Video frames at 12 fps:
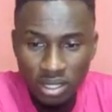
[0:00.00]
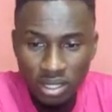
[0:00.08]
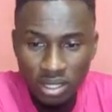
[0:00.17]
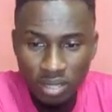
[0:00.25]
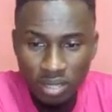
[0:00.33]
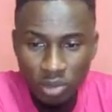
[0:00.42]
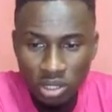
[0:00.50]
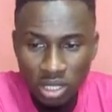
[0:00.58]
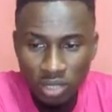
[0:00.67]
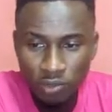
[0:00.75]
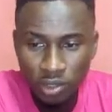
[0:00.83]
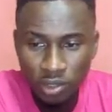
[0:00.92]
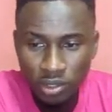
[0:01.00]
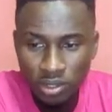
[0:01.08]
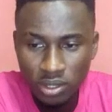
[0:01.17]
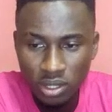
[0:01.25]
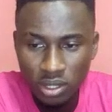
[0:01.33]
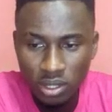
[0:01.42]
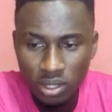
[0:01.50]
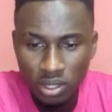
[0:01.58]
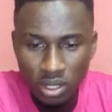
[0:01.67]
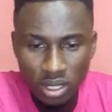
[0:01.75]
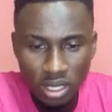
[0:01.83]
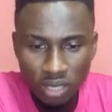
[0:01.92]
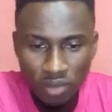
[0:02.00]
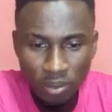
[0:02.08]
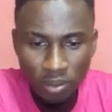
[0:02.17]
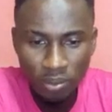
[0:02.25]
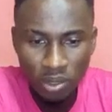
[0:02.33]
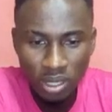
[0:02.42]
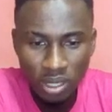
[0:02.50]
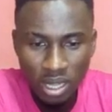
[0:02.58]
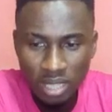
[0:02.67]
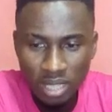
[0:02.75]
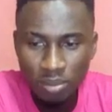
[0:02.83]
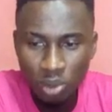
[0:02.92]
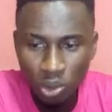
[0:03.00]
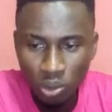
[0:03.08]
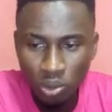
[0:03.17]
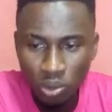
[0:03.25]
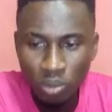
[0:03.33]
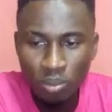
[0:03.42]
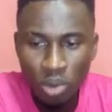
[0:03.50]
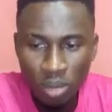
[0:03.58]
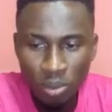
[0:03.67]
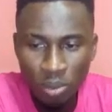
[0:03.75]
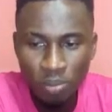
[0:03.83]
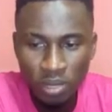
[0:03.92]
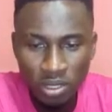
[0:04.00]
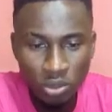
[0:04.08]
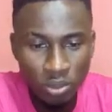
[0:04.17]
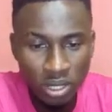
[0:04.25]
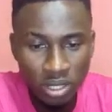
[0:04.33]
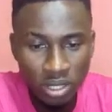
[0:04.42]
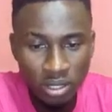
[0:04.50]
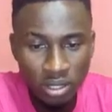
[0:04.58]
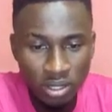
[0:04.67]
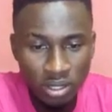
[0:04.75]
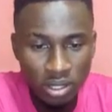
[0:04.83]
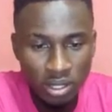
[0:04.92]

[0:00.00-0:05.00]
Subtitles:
Let me close this out first, and if I add more and more panels will be added,